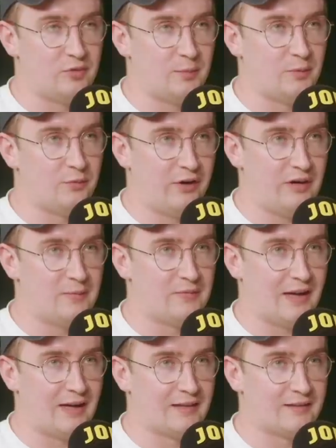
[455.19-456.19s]
to have been framed
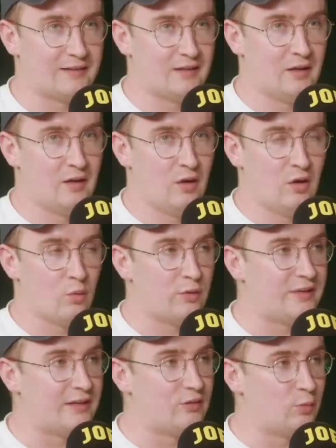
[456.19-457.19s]
as, we
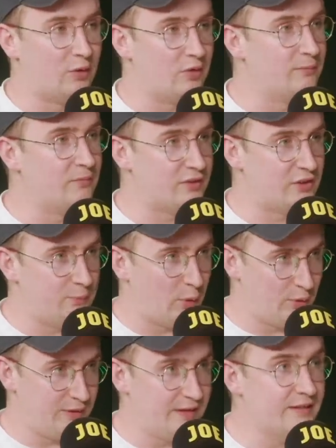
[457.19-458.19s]
didn't want them to
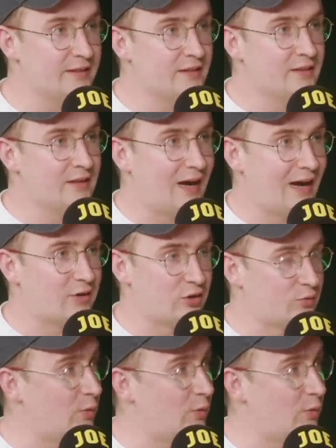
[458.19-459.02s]
spoil it. Because